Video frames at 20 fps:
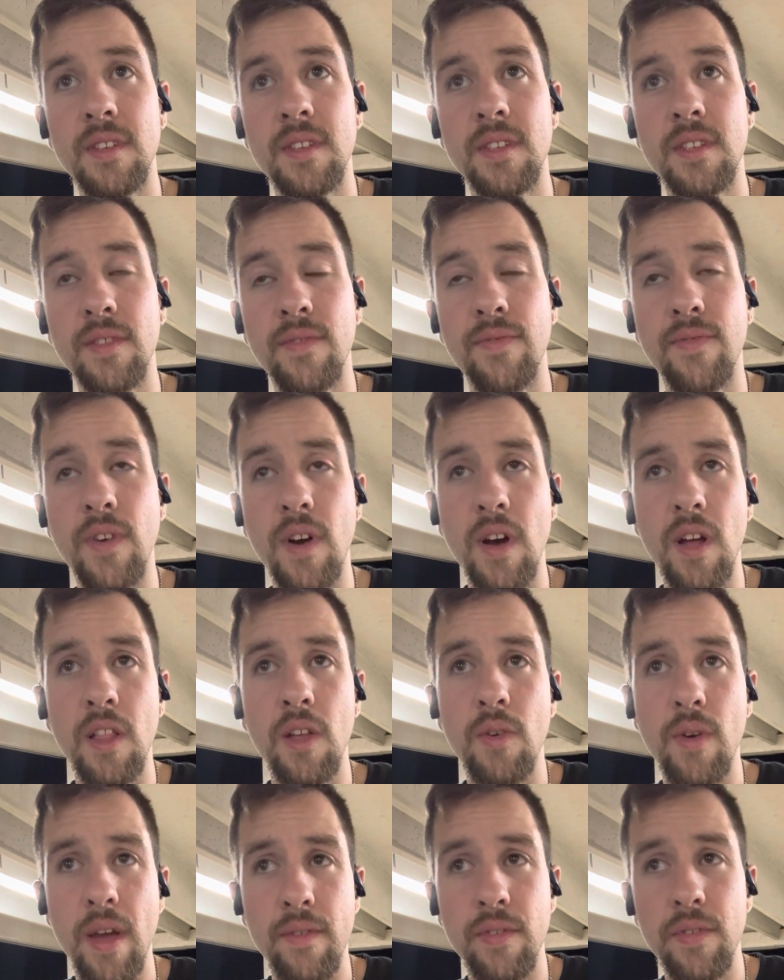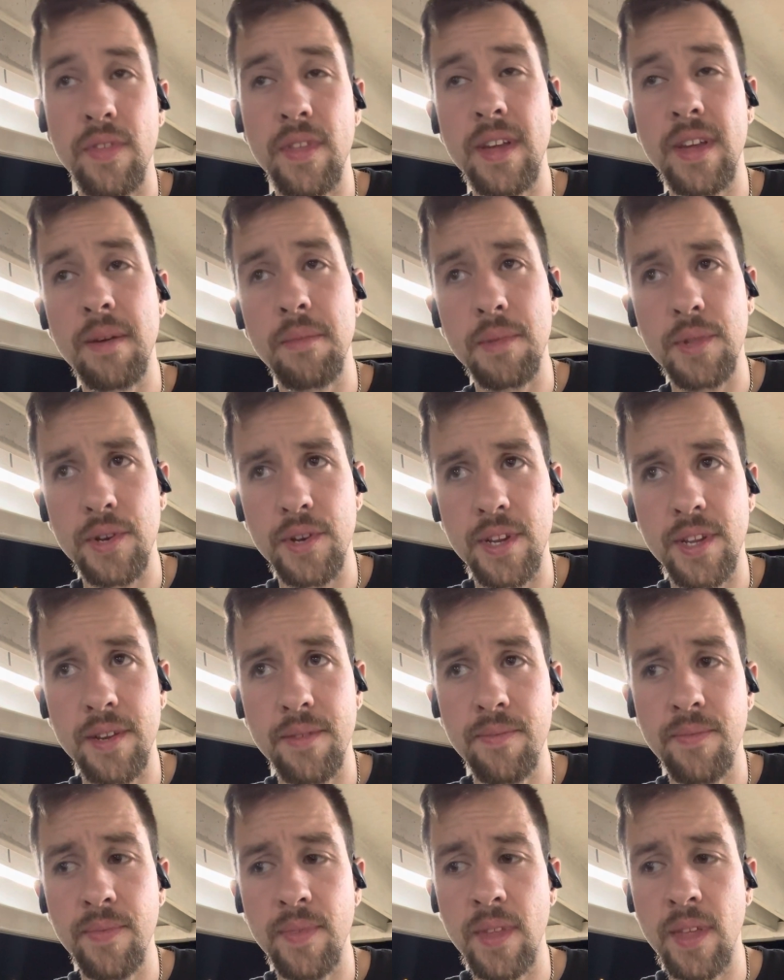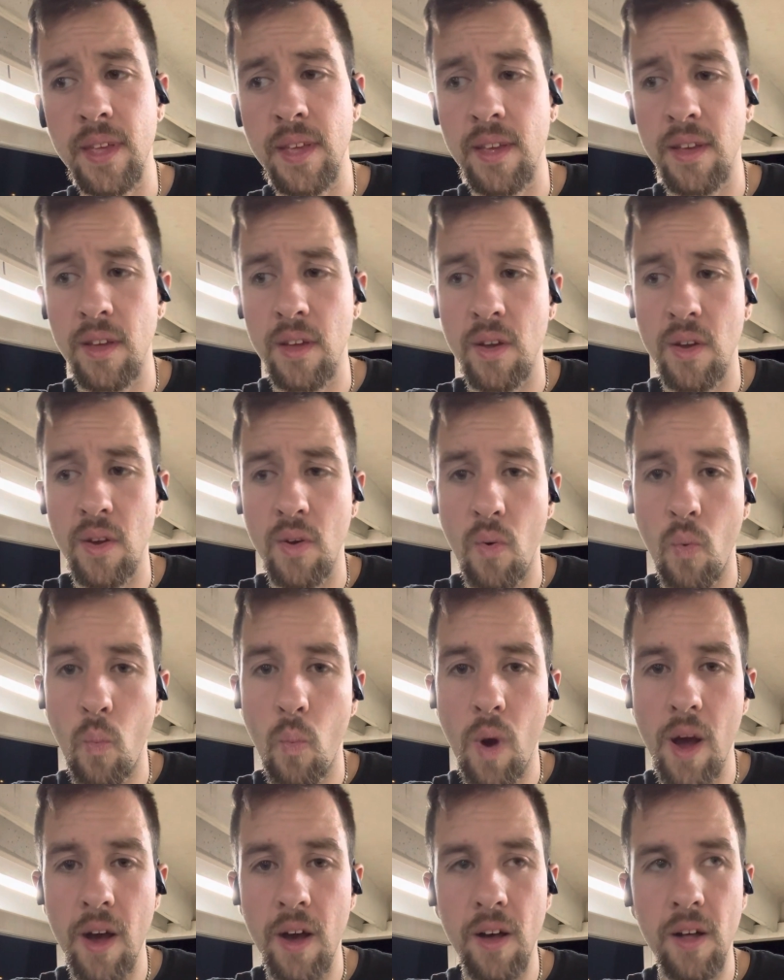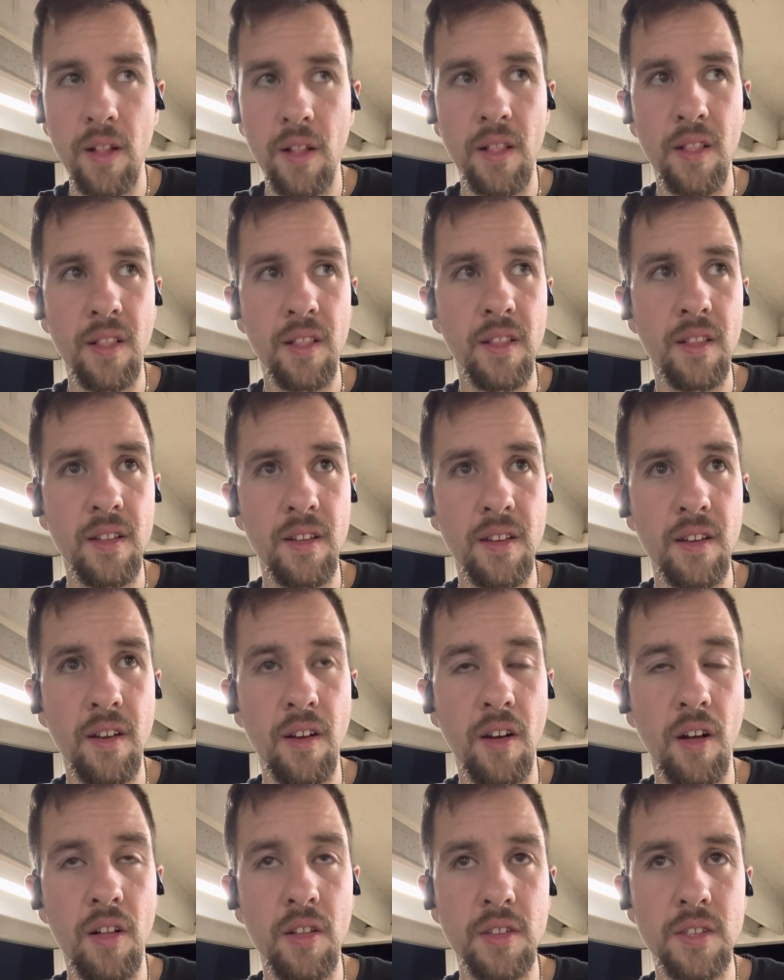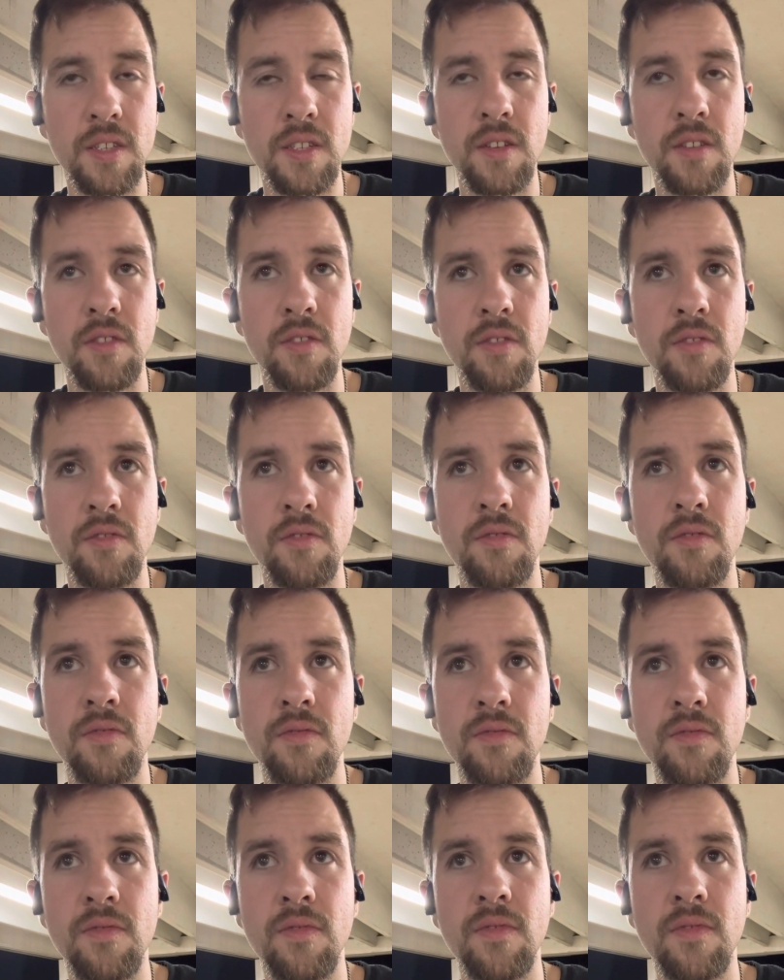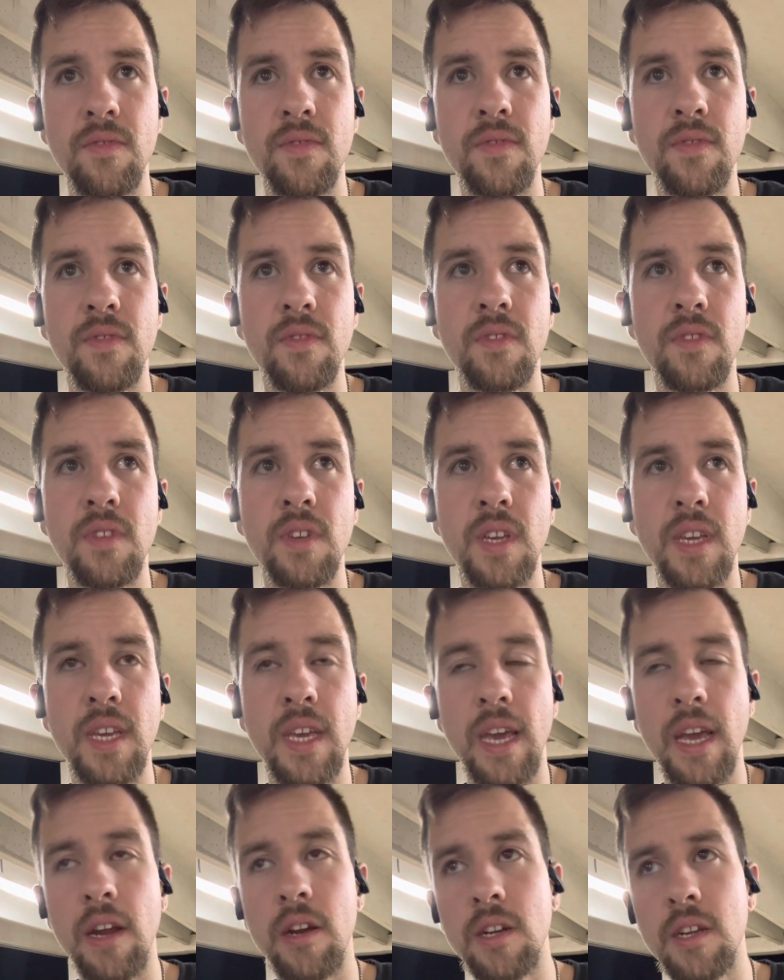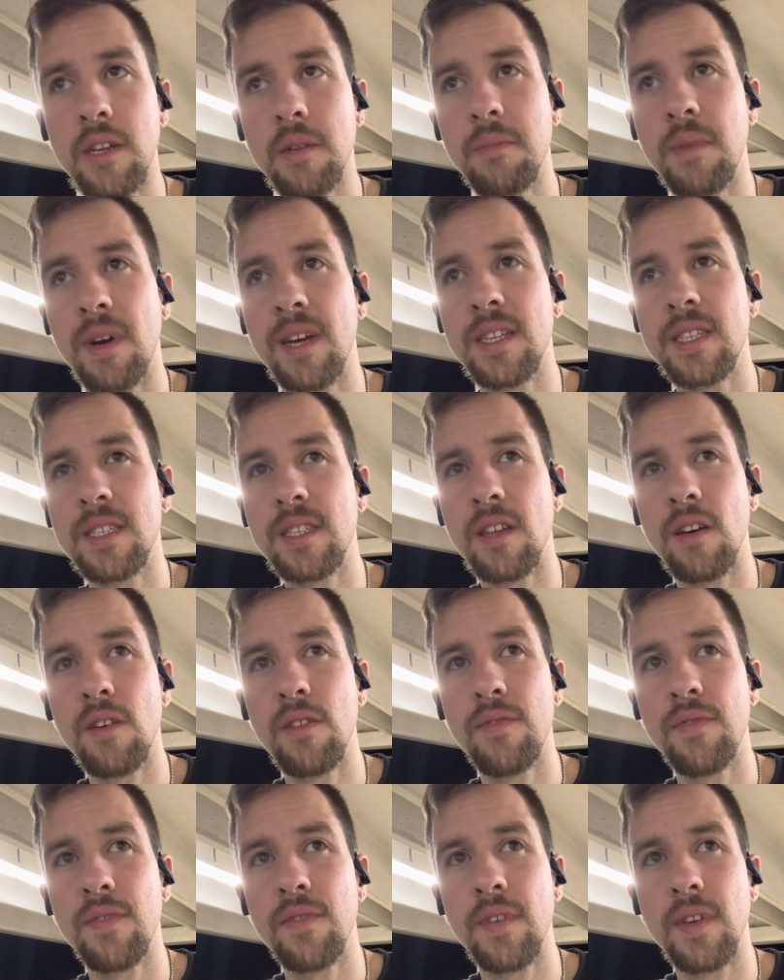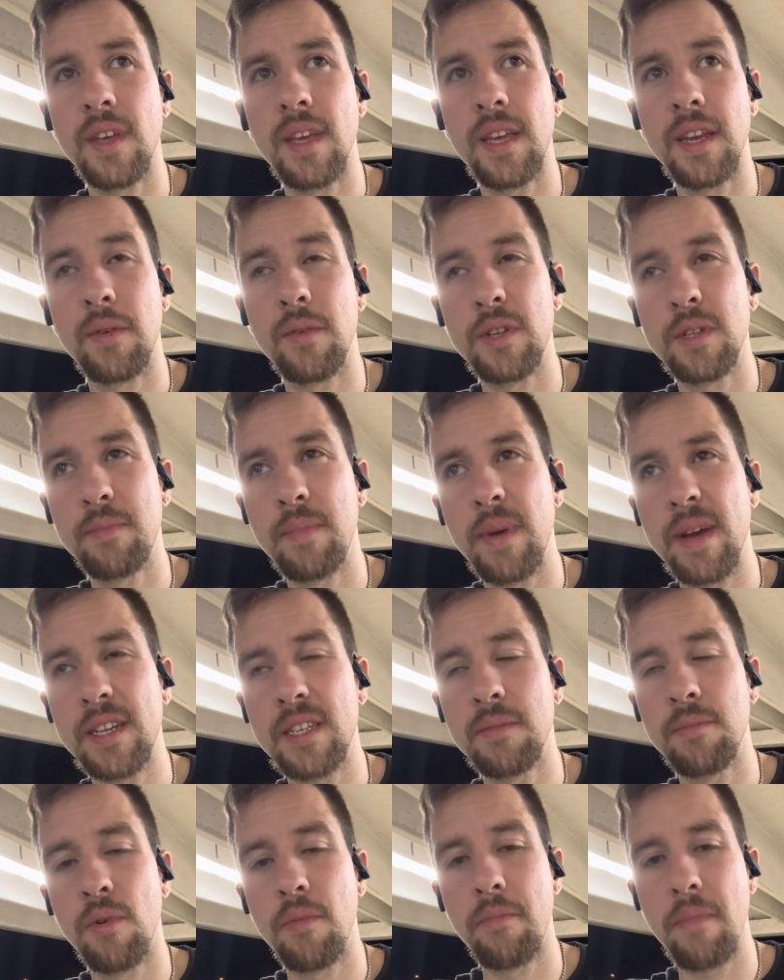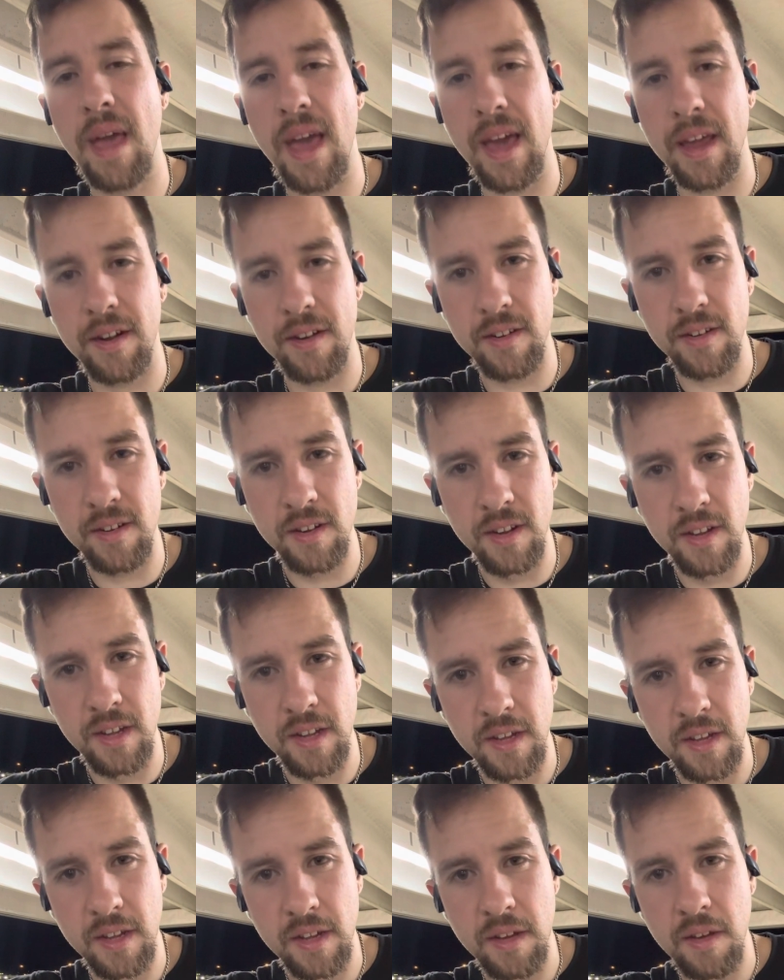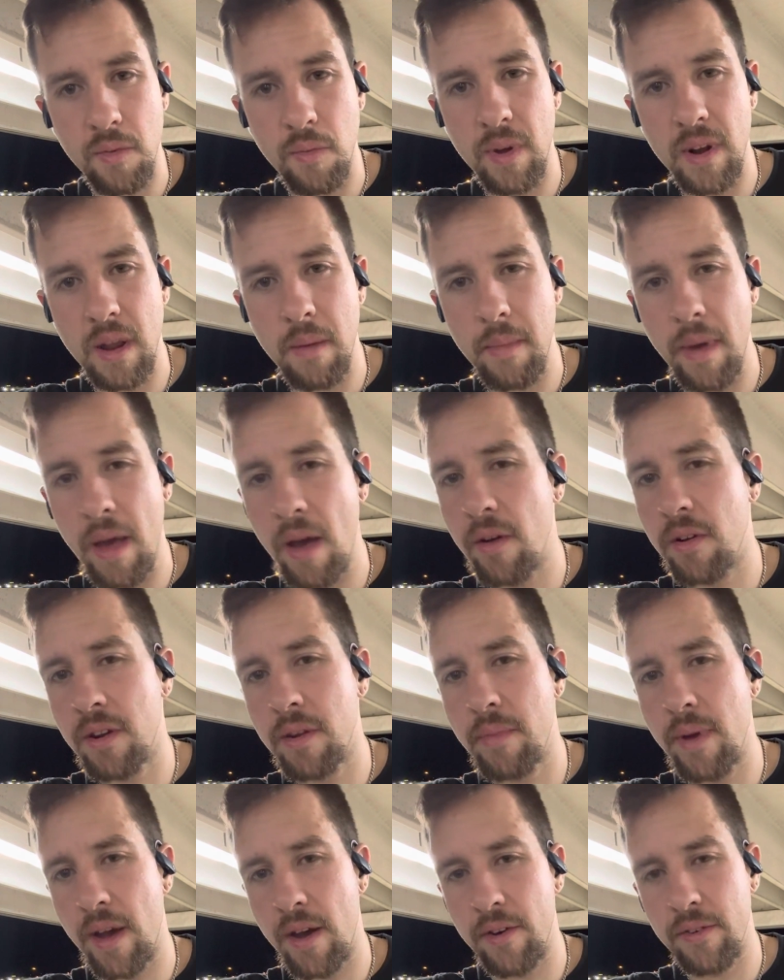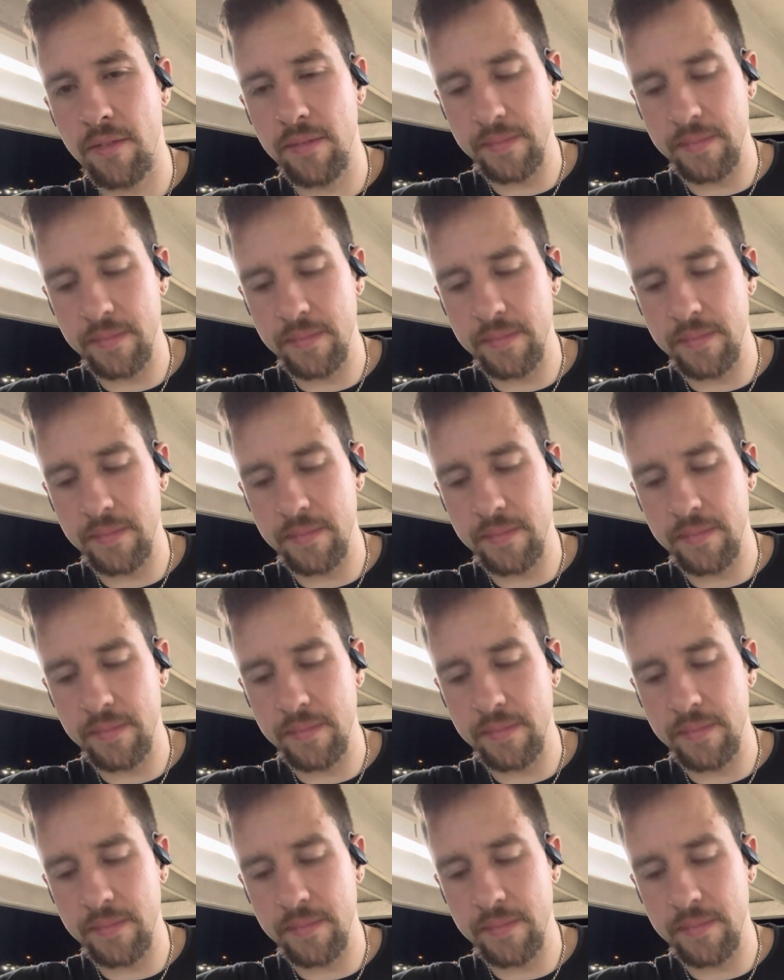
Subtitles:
to follow everything I'm learning while also carrying myself in a respectable manner when I'm out and about.